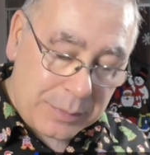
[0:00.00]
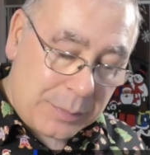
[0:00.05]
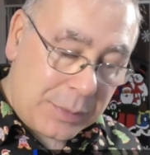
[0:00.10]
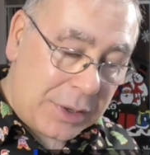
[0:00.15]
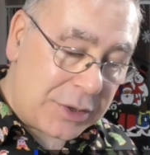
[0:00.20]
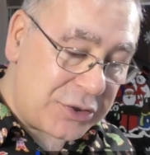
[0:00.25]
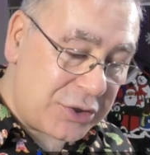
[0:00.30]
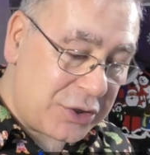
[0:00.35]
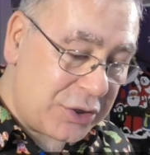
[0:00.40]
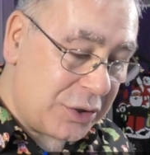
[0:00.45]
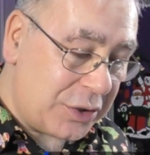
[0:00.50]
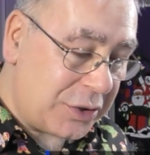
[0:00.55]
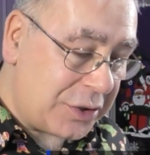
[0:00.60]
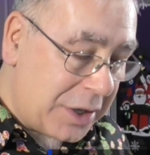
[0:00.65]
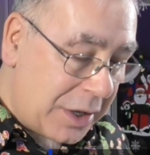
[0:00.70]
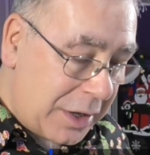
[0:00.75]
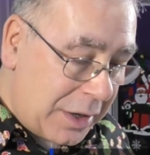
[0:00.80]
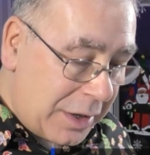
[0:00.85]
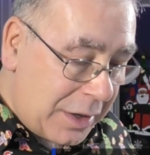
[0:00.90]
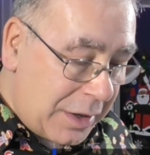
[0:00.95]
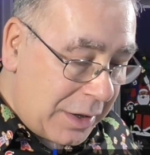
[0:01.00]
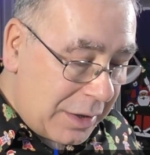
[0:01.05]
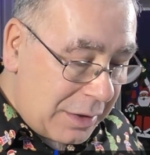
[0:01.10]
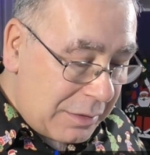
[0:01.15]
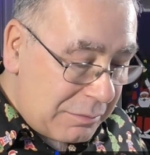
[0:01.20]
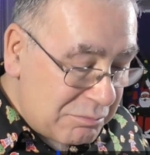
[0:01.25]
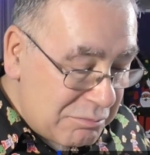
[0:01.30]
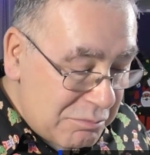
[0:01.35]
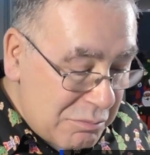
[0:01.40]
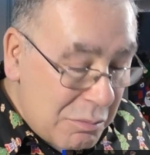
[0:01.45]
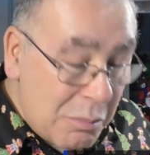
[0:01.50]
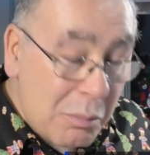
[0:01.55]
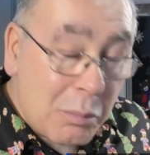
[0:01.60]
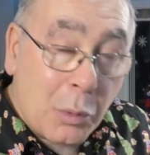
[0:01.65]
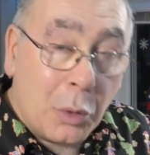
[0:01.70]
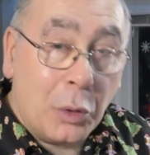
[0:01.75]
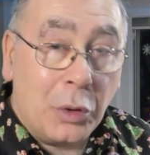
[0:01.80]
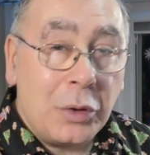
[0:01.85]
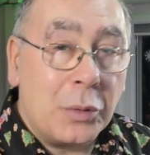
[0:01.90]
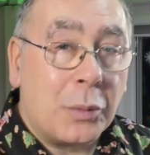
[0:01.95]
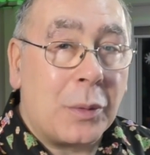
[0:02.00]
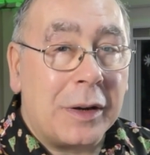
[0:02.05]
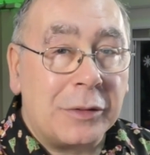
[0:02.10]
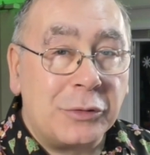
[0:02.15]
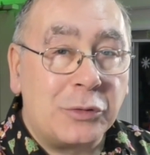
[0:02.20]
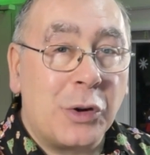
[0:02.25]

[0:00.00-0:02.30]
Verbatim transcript: But should more than one